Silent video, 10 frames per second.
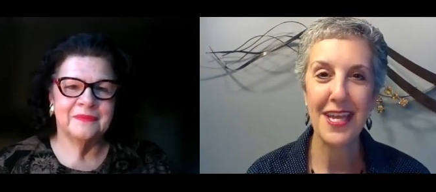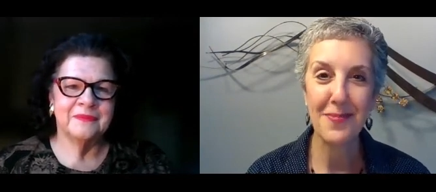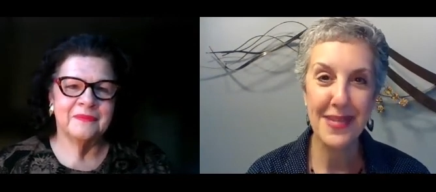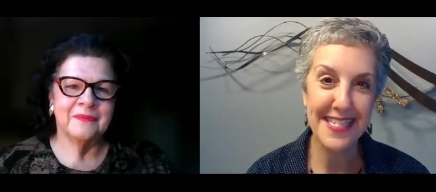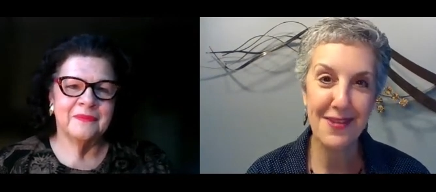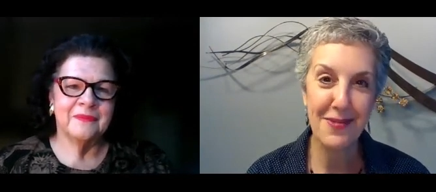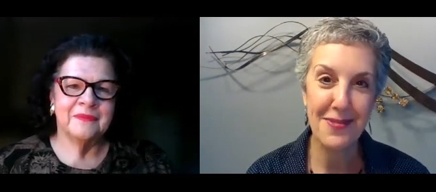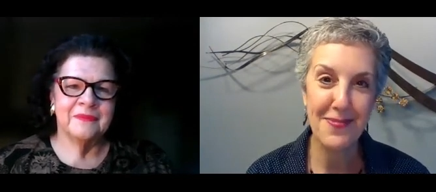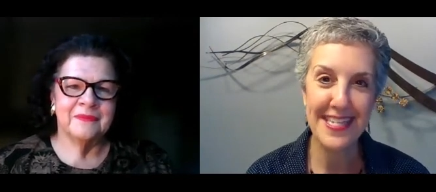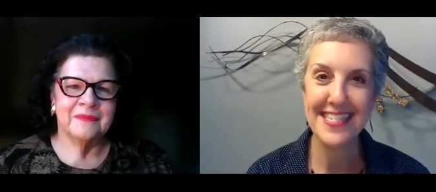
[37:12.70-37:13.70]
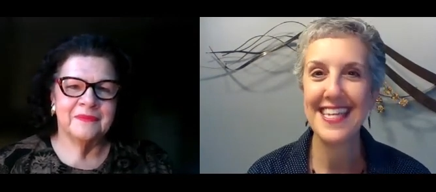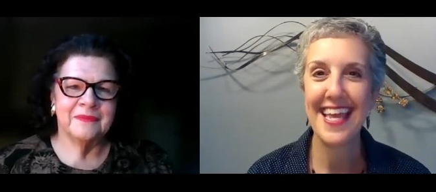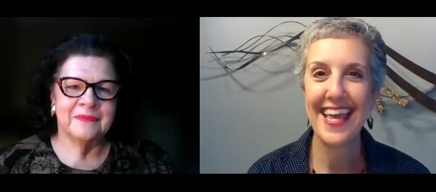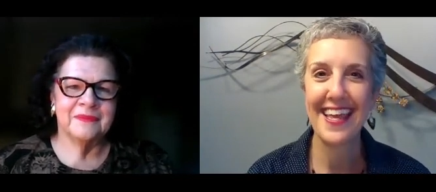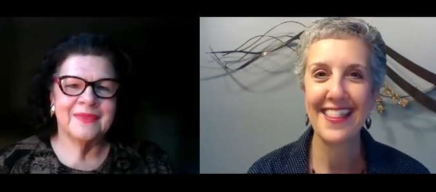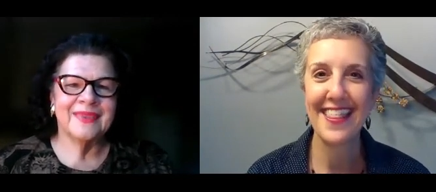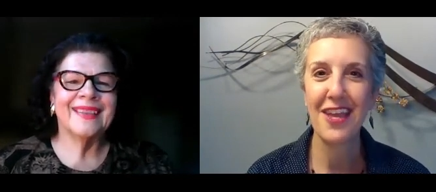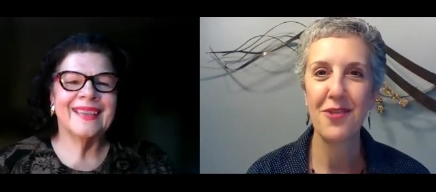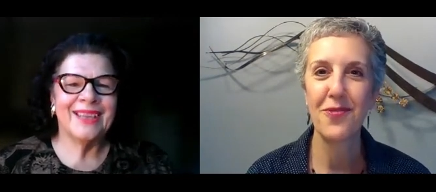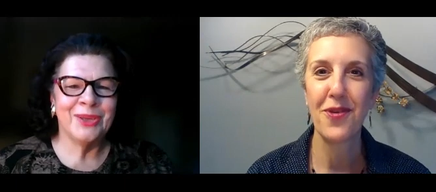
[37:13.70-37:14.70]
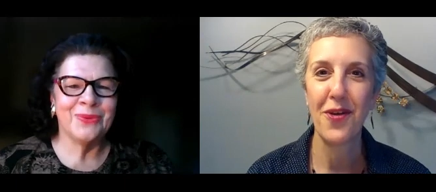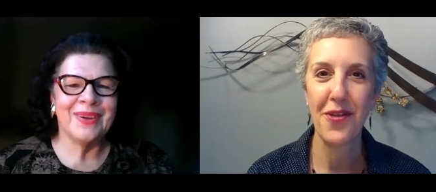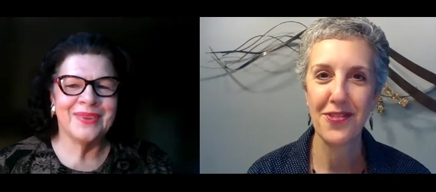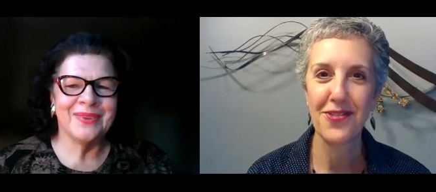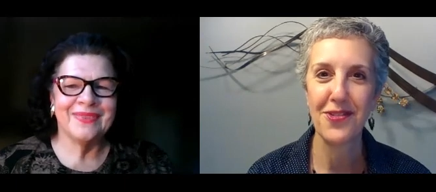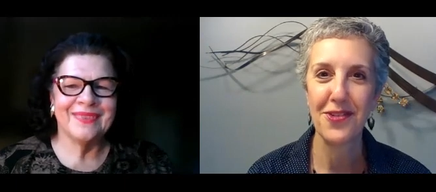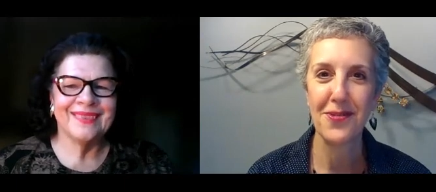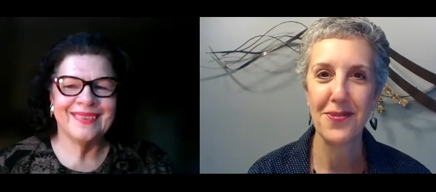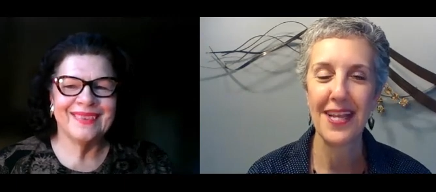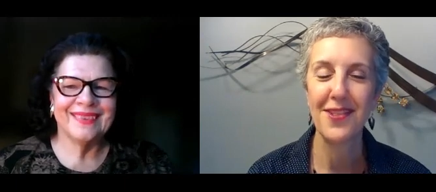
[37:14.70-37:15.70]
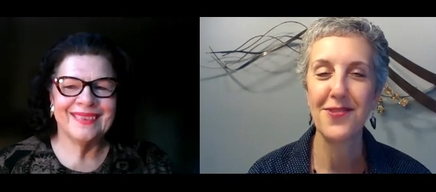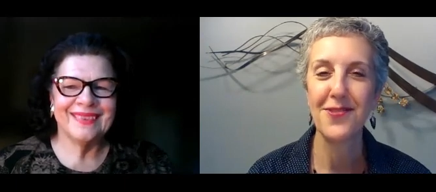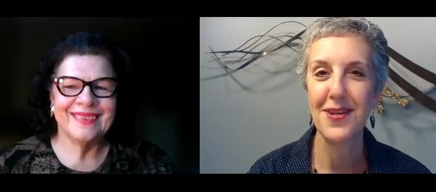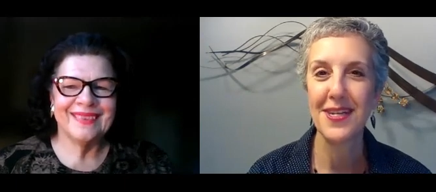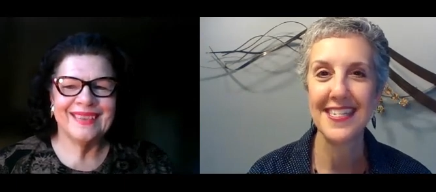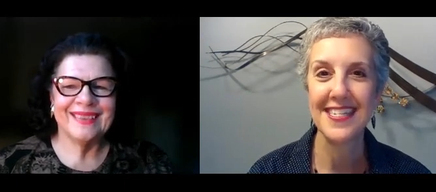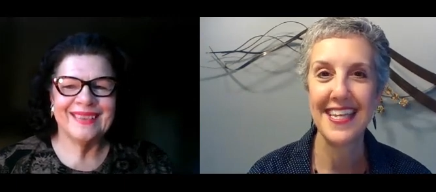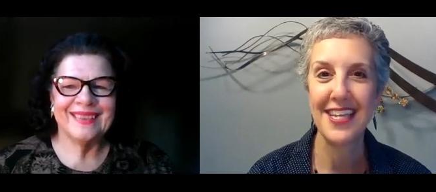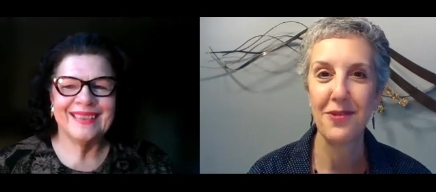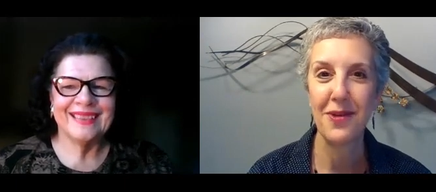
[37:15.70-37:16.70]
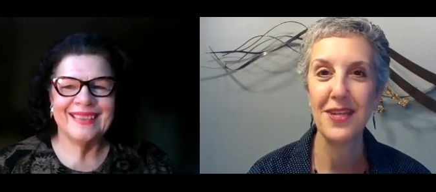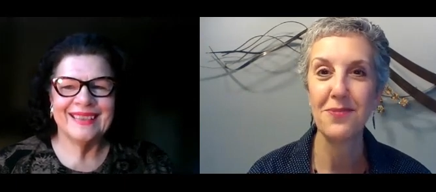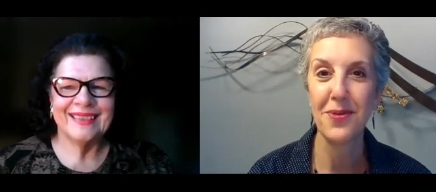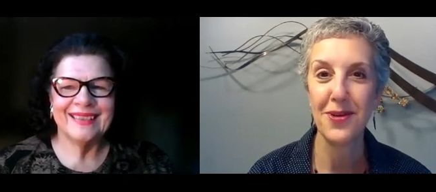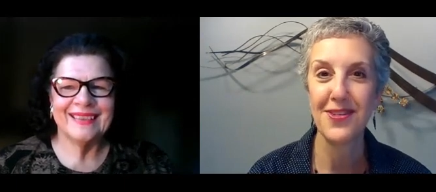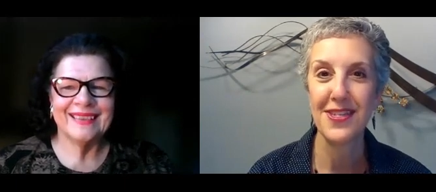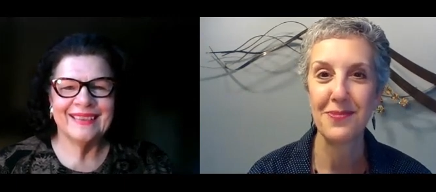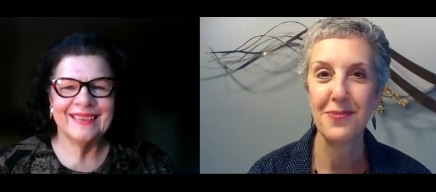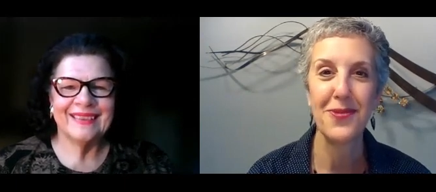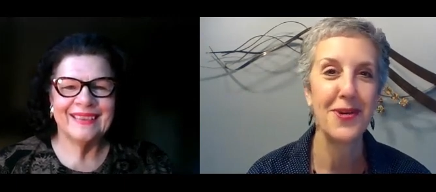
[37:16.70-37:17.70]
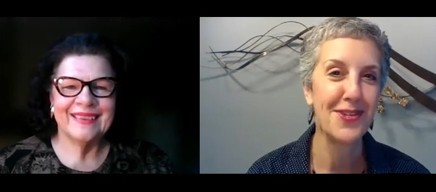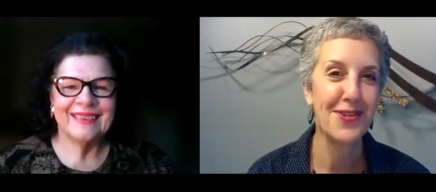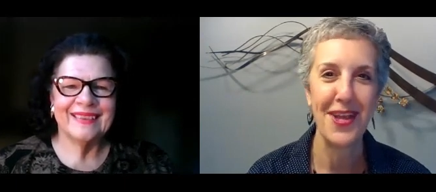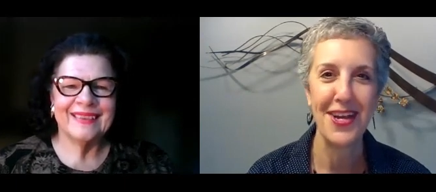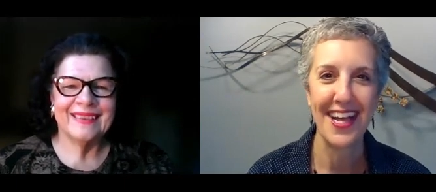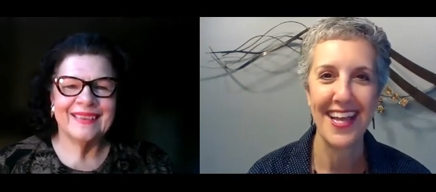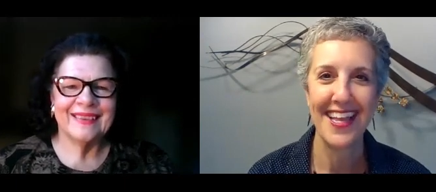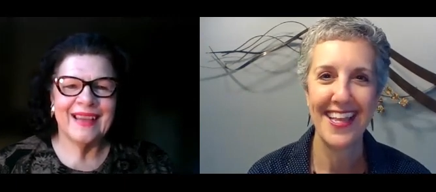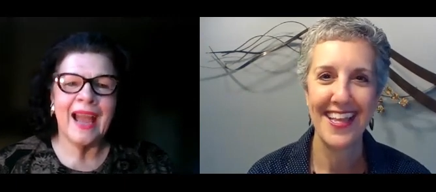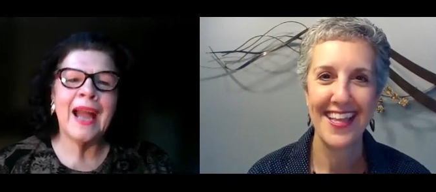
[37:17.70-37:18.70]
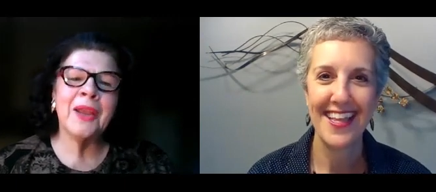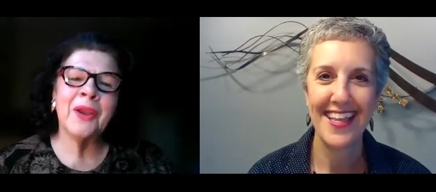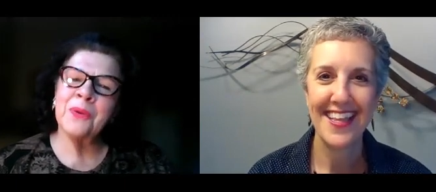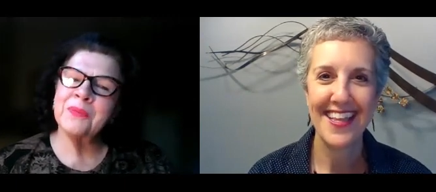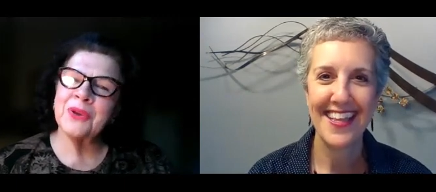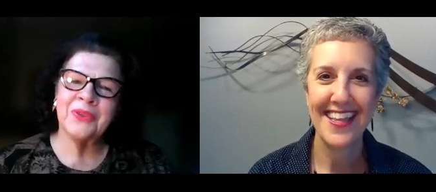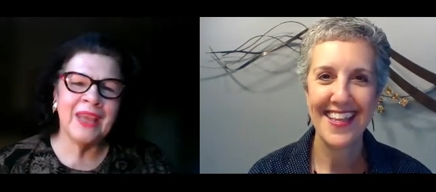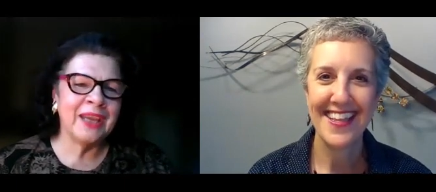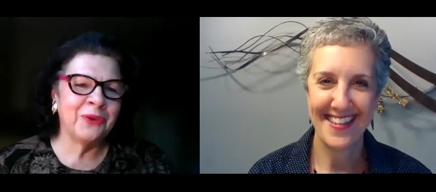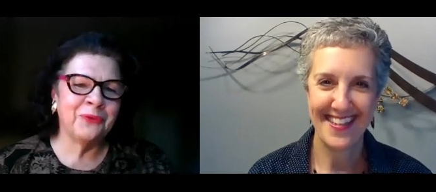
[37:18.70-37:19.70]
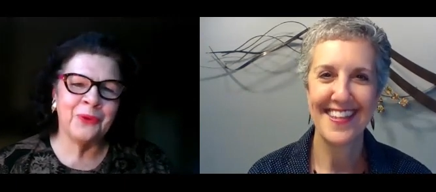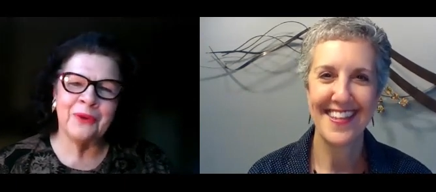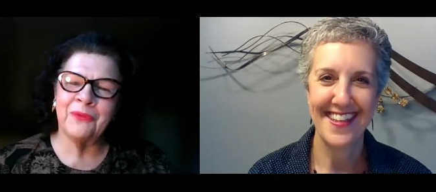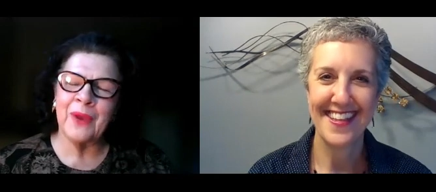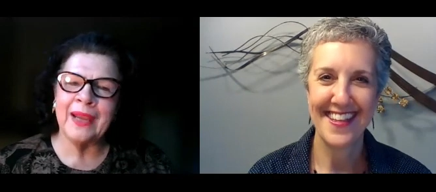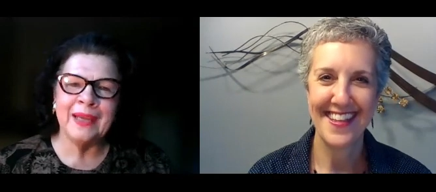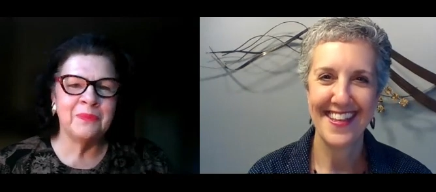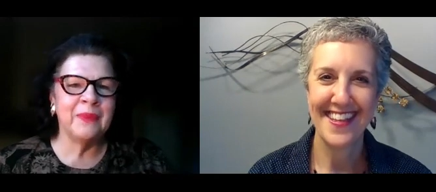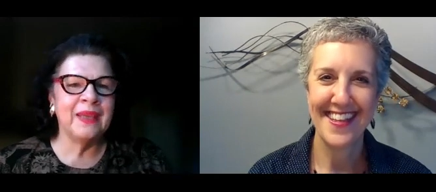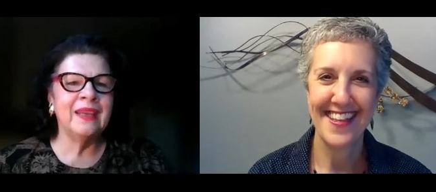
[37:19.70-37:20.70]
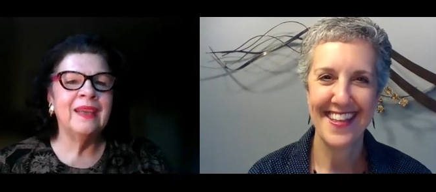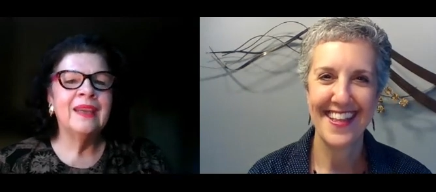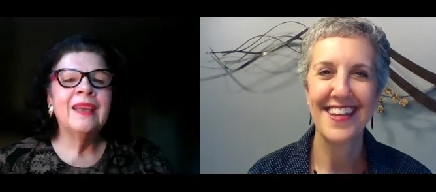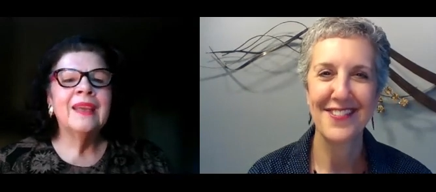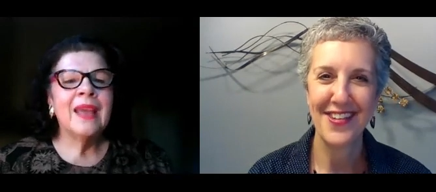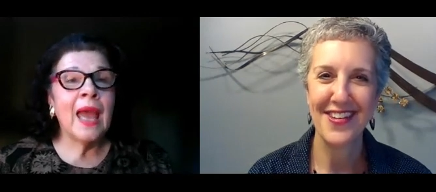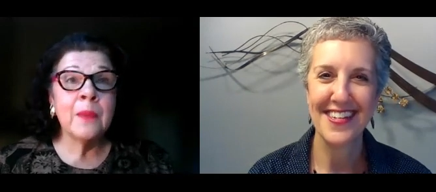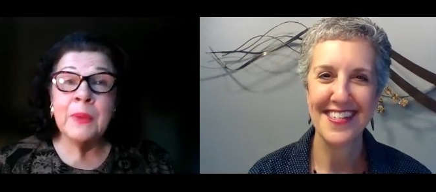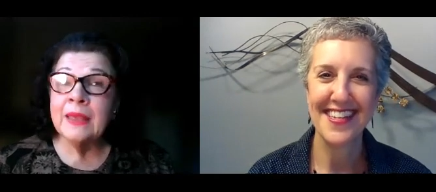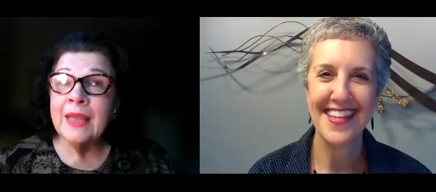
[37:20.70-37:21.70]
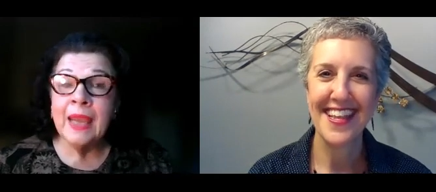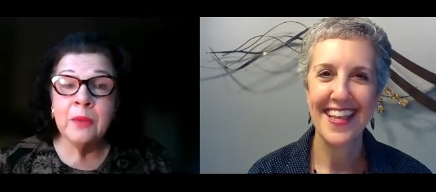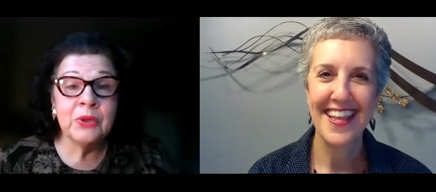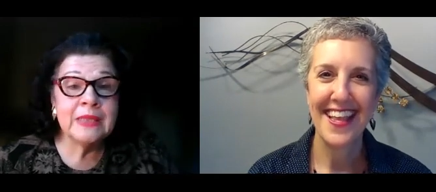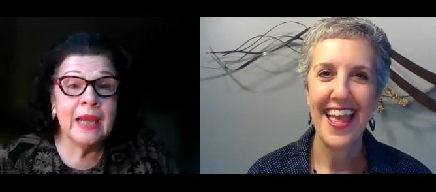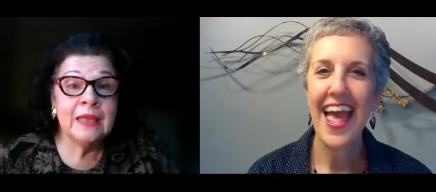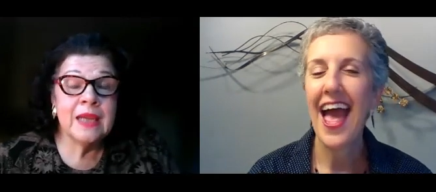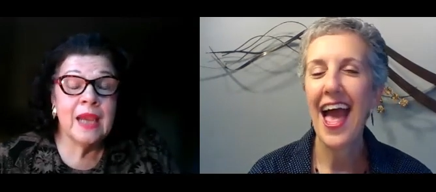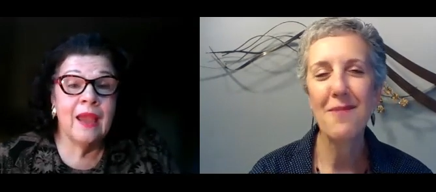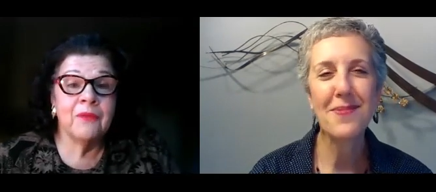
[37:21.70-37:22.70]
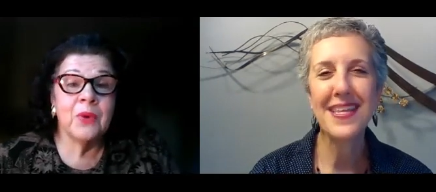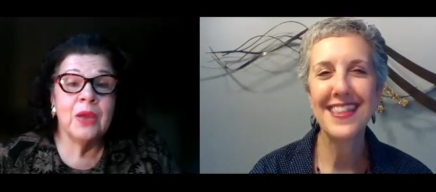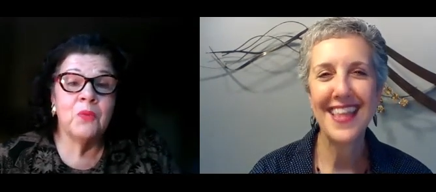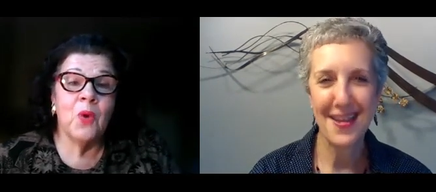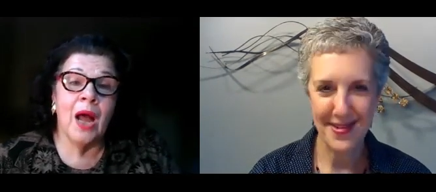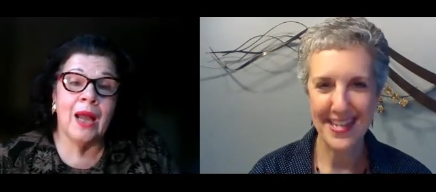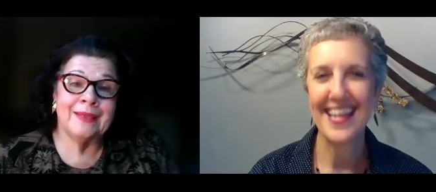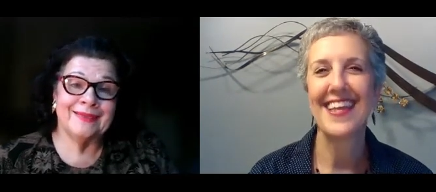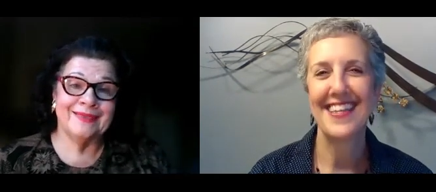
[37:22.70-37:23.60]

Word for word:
Speaker 1: Kibbitzing with me today. Thank you for You're all welcome. that you do. And I look forward to seeing you in person before too long.
Speaker 2: I hope so. Thank you for inviting me. Okay. Happy Labor Day to Happy everyone. Labor.